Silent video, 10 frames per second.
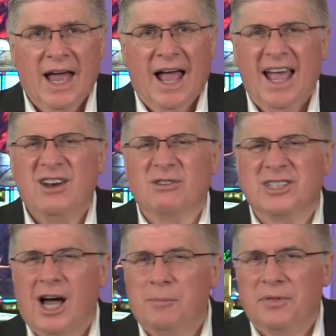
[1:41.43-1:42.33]
And on
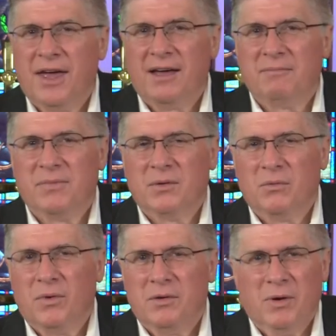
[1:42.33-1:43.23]
top of that,
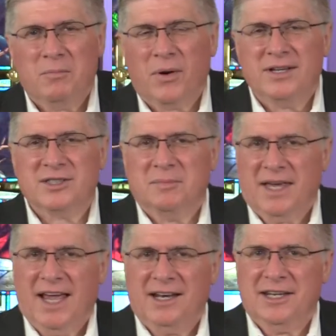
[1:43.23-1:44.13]
we, we bring some
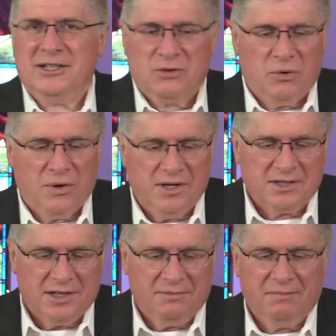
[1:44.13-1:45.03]
candy,
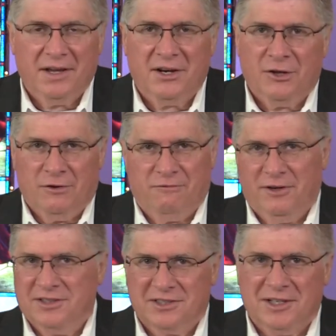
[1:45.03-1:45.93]
toys, and, and other
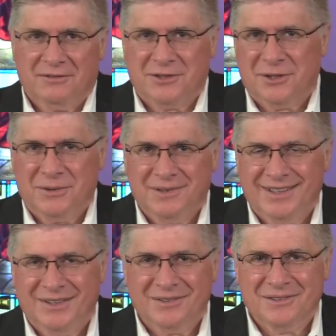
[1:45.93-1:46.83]
fun stuff too,
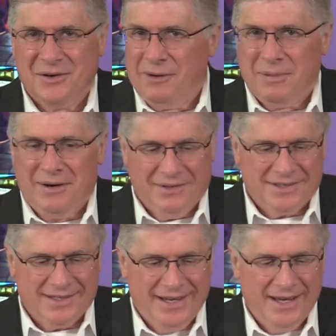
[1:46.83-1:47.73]
you know, grandparents.